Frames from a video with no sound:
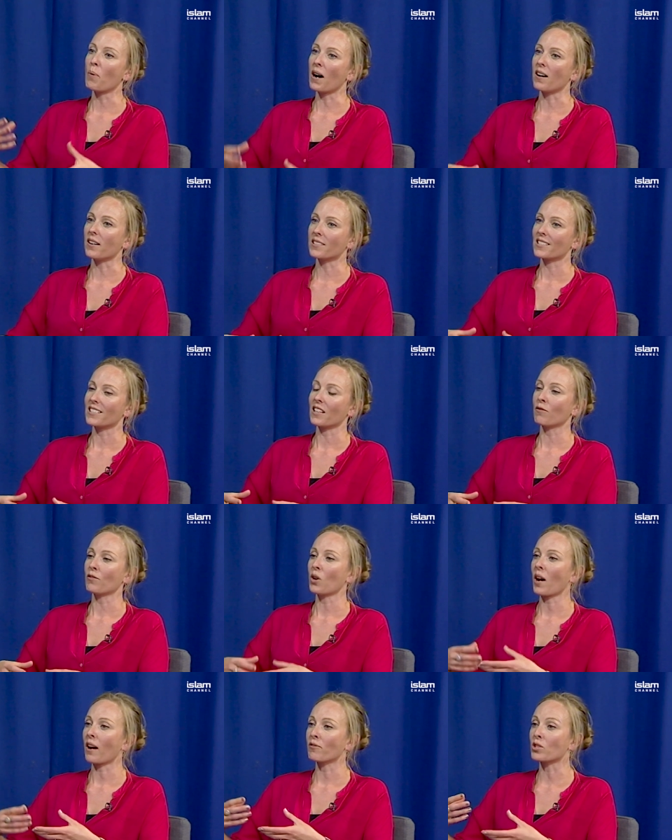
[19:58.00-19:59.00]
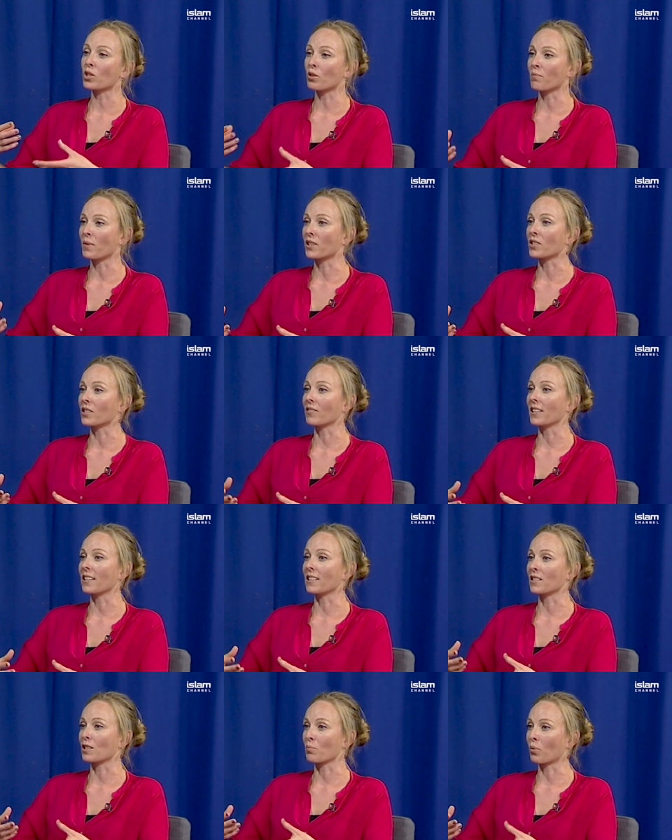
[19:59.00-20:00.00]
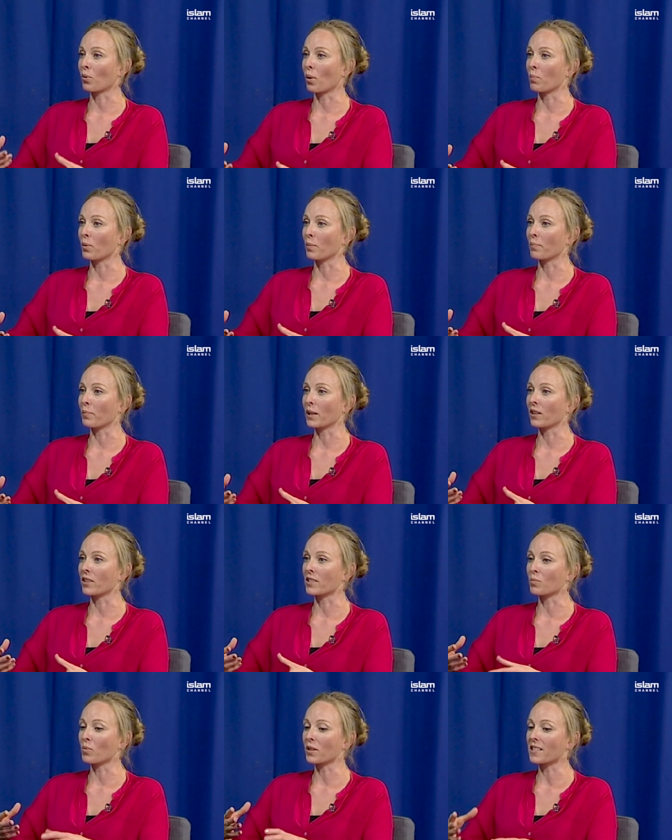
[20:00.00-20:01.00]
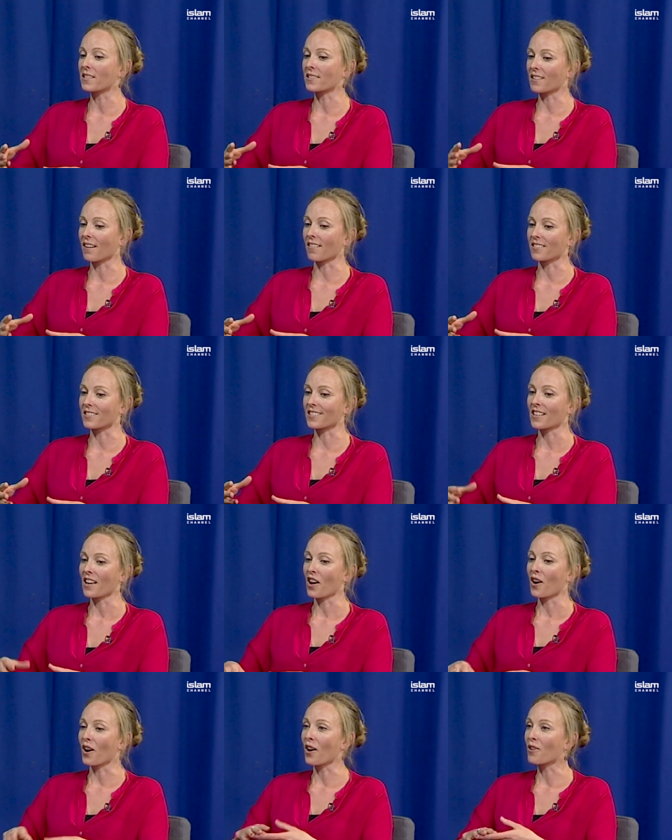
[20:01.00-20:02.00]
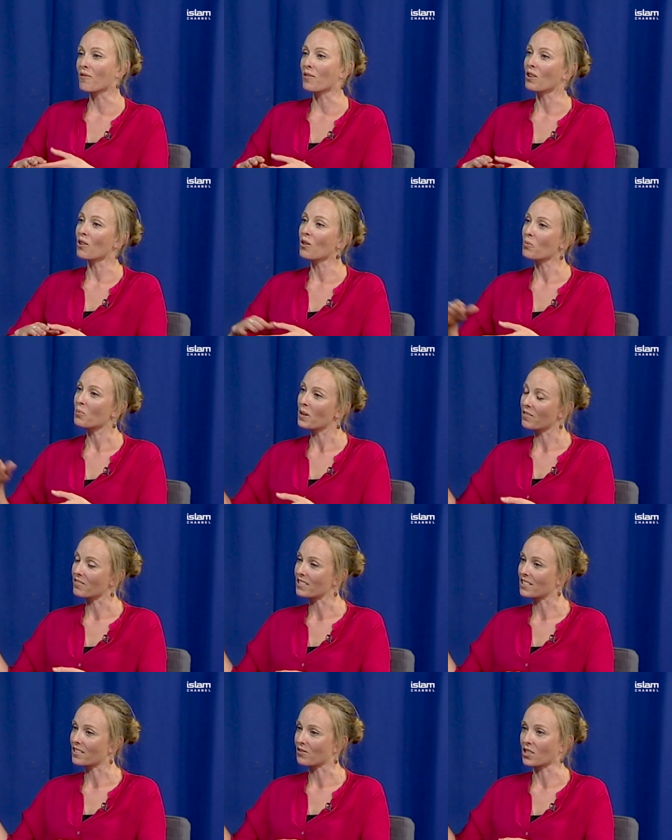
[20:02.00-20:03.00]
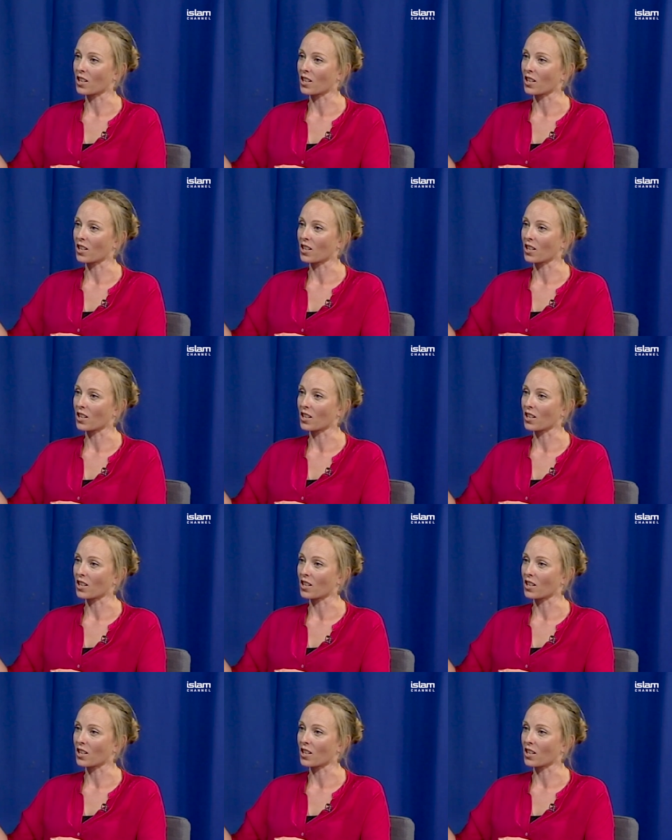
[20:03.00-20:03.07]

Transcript: But if you have too much of it, it's a problem because what it does over long periods